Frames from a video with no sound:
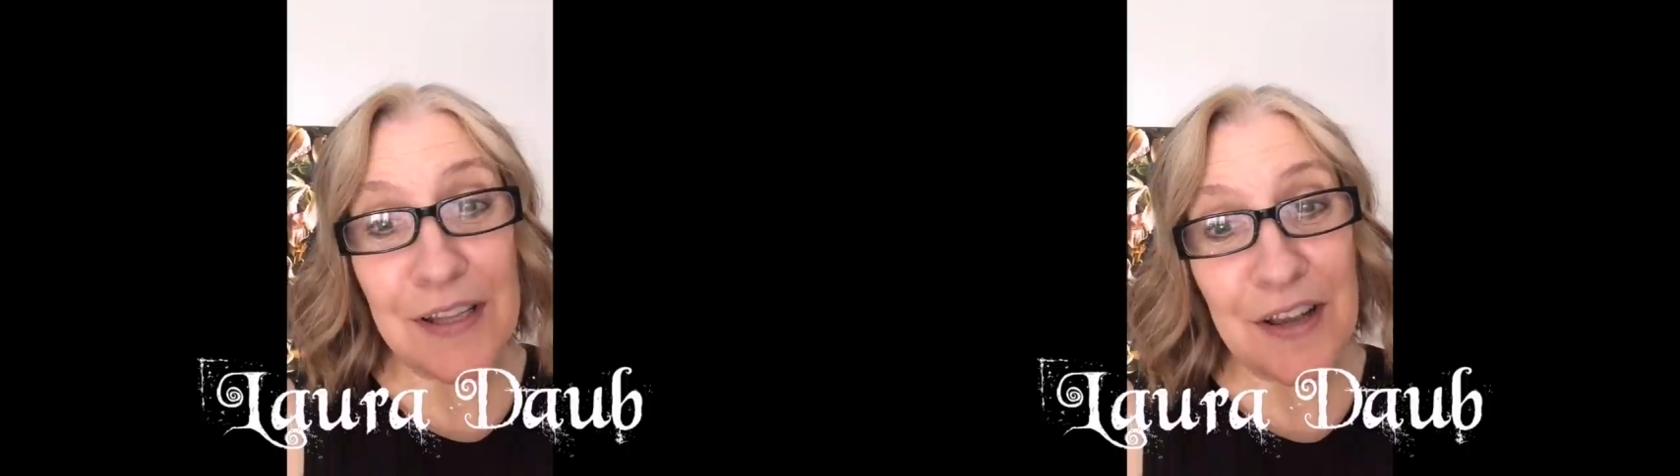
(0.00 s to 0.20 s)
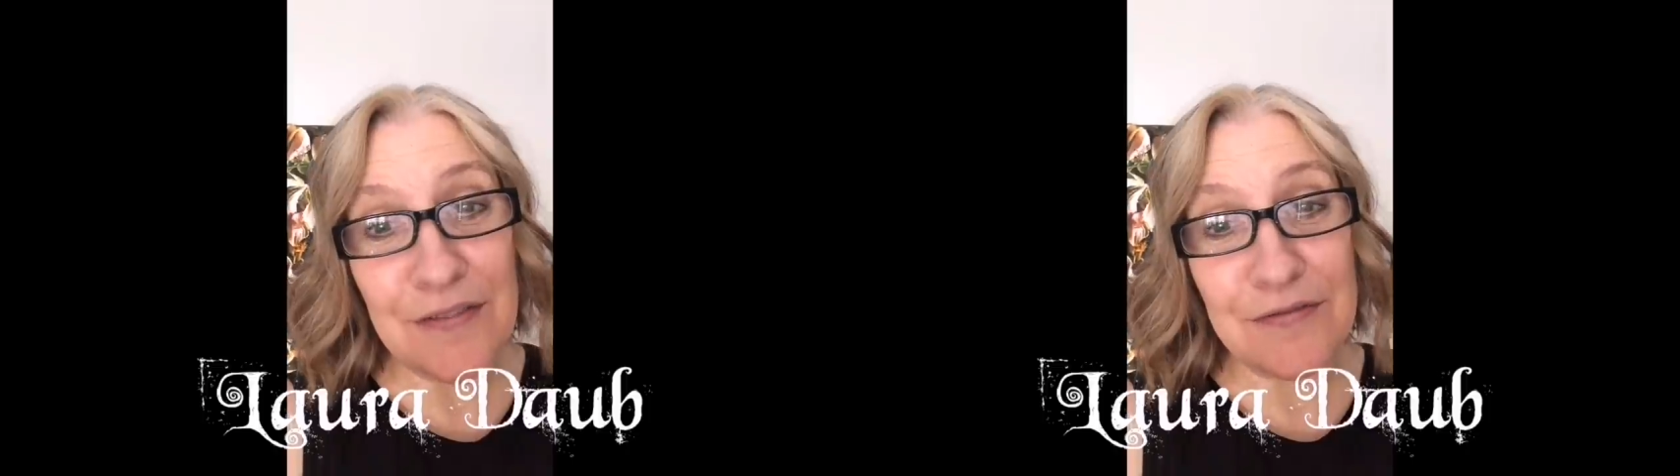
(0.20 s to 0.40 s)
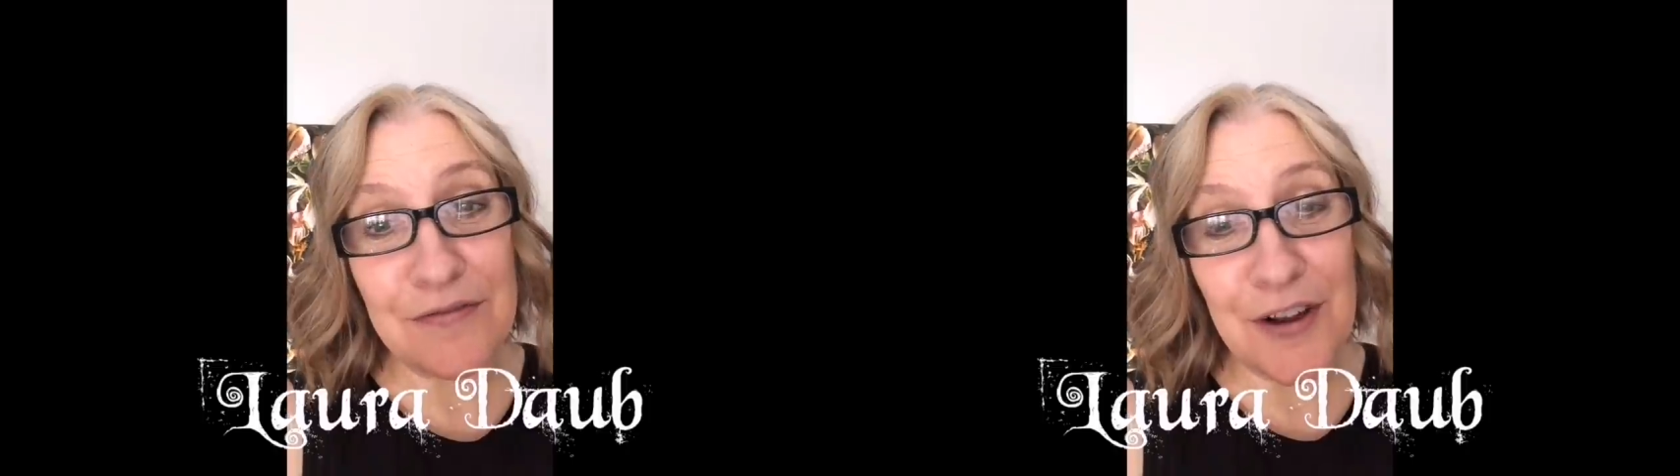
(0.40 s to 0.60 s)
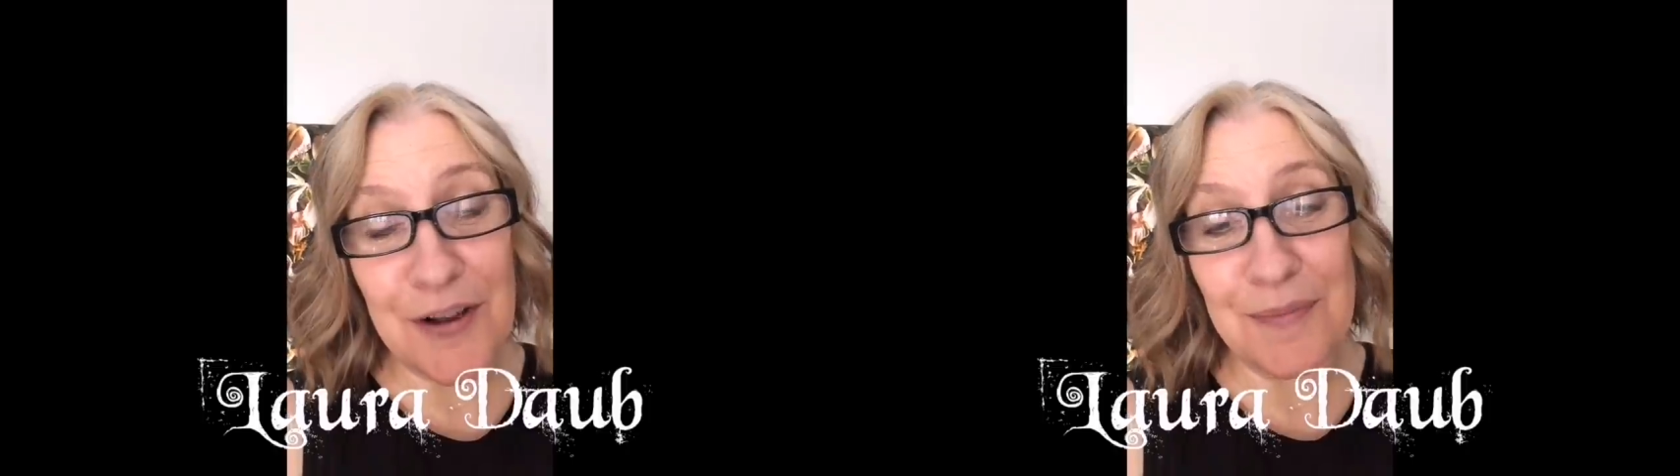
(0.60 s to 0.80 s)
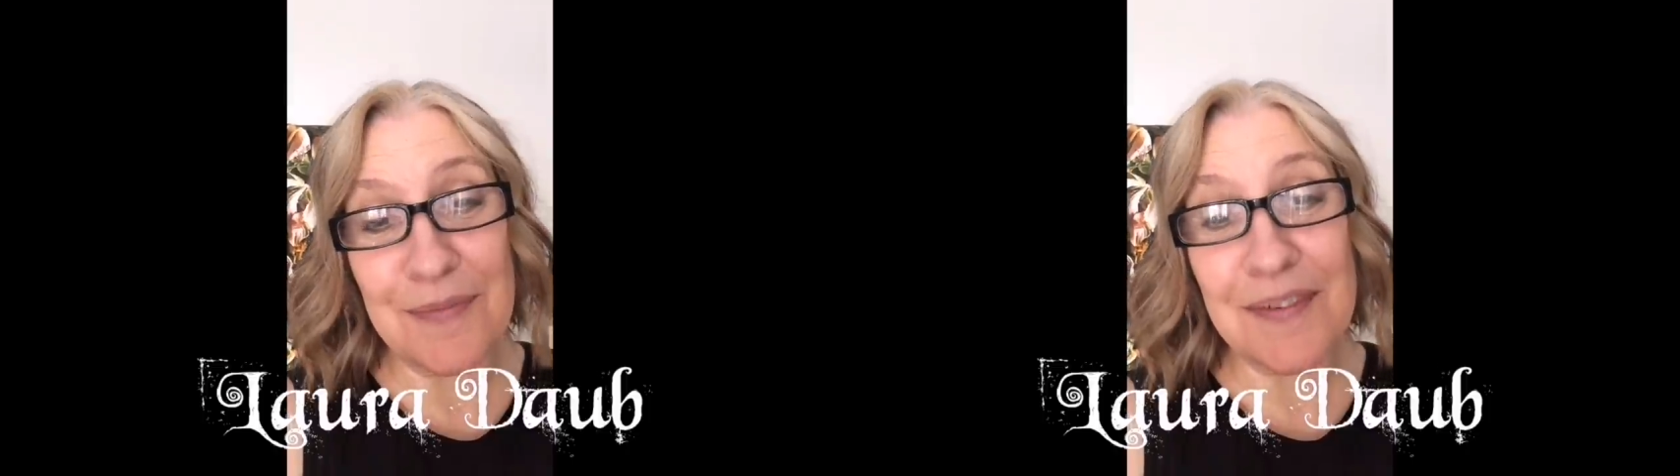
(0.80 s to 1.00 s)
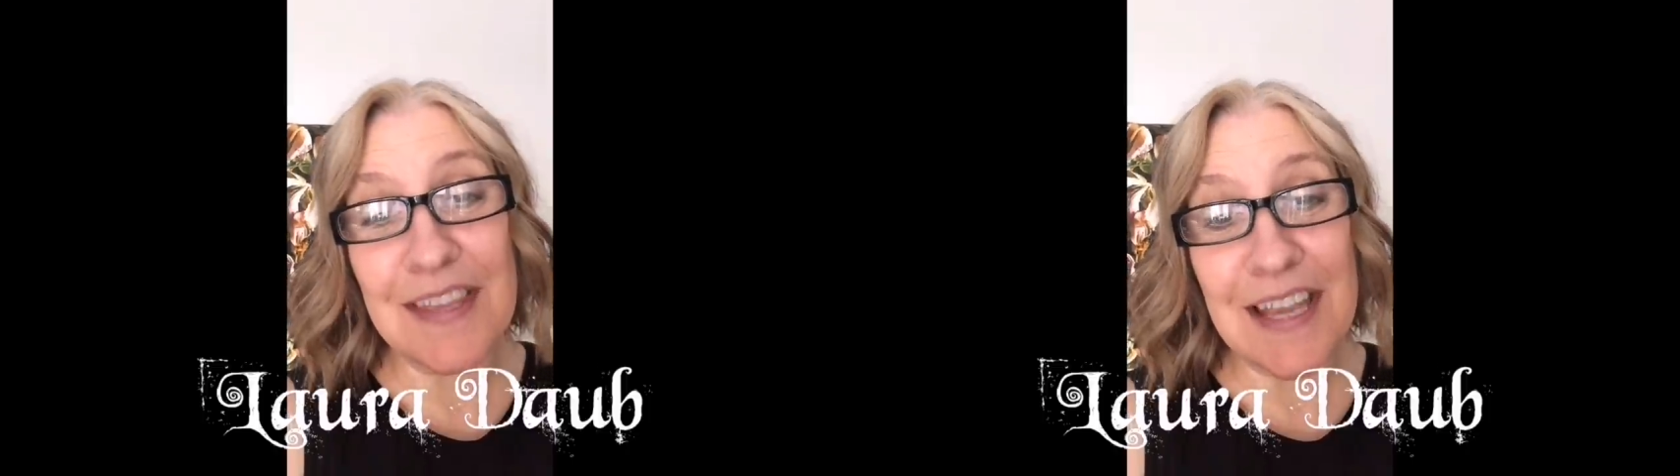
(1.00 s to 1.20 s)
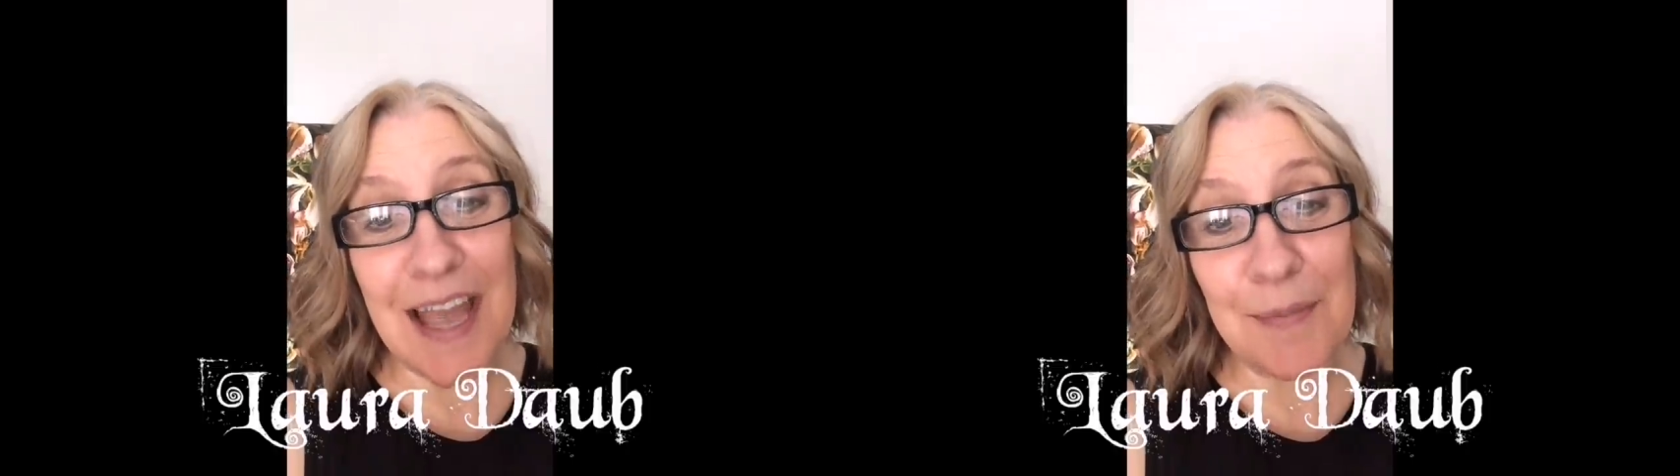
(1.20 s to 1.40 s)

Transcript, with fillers: with love from